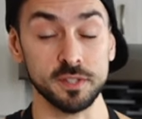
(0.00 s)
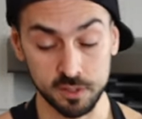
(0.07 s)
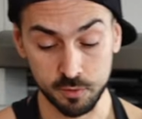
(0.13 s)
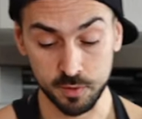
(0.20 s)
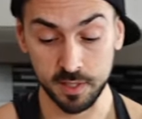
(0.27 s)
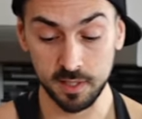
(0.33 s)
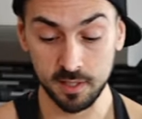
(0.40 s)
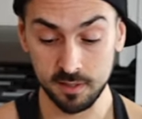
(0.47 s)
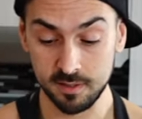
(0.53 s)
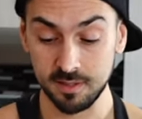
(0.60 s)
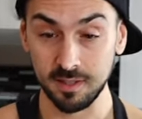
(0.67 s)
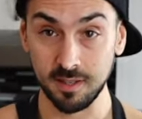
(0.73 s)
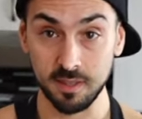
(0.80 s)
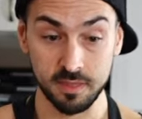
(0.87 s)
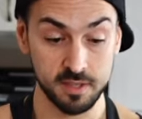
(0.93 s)

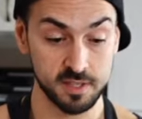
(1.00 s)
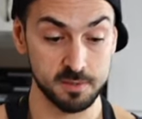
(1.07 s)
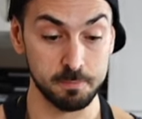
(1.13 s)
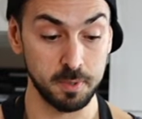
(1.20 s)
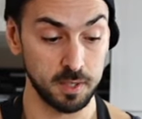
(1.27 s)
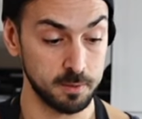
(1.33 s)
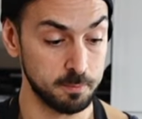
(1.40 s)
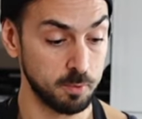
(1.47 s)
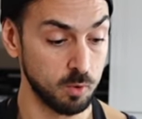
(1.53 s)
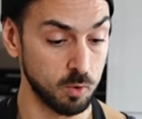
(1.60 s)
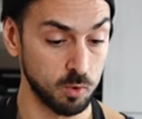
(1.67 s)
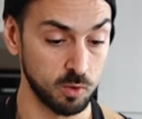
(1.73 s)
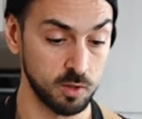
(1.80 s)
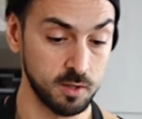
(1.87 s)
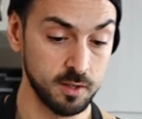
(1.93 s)
ingredients in this big
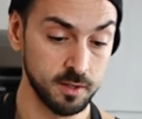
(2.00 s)
bowl.